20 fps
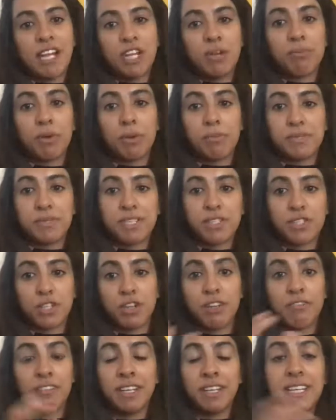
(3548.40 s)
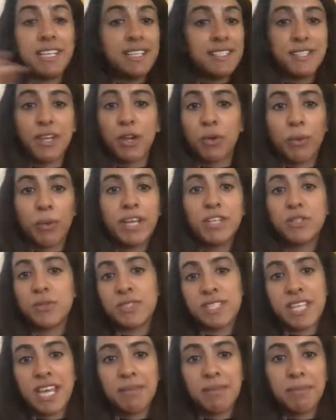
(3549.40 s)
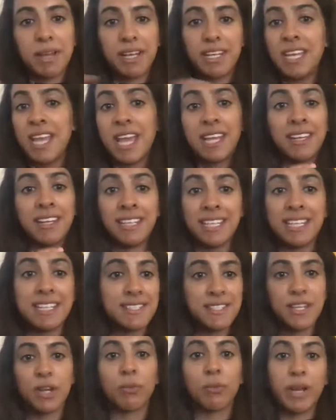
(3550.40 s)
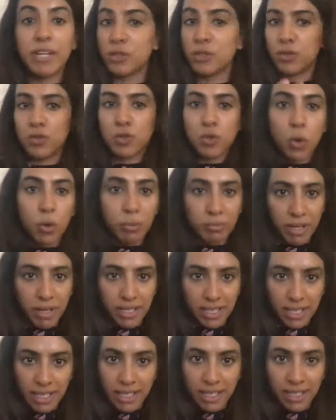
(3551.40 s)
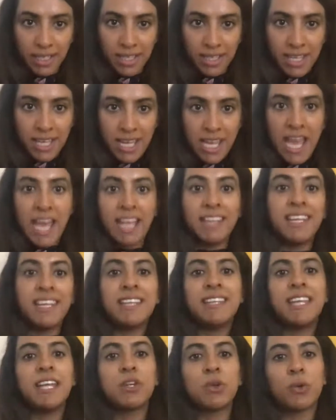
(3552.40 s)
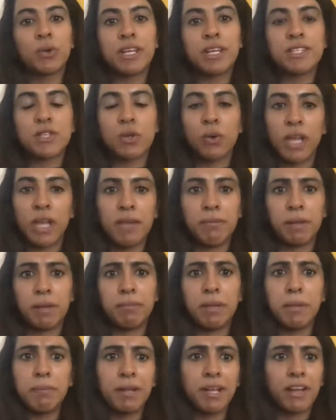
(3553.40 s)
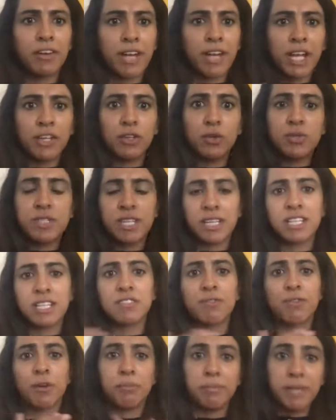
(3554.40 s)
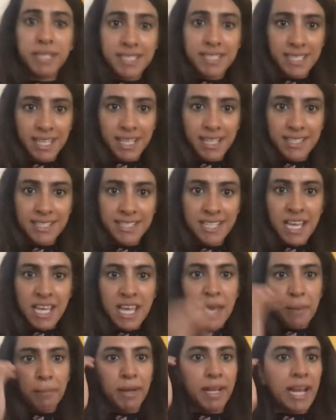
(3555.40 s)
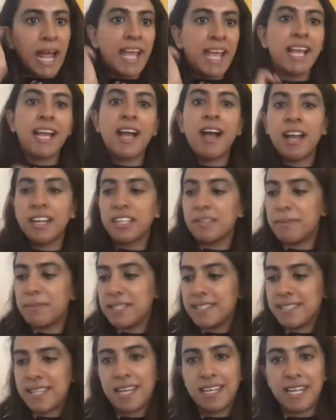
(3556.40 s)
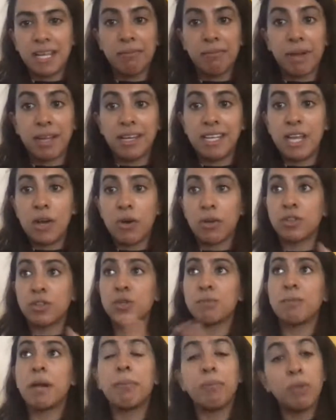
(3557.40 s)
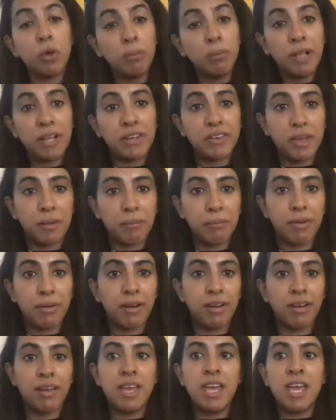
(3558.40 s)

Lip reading: proposition of an easier way to send money and an easier way to store money. Yep. And then they noticed, okay, but people are now using it for business, but I can't be sending money onto my mobile number